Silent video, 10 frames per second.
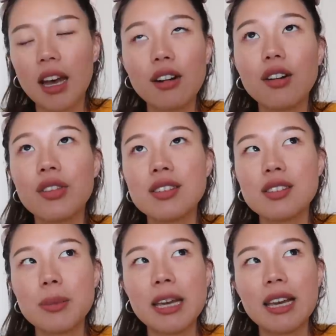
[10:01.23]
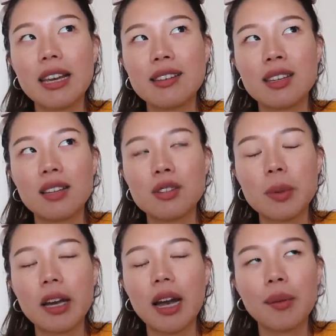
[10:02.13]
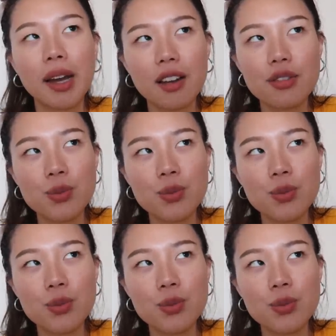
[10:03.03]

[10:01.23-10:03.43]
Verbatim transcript: I don't know if this is making any sense, but I'm kind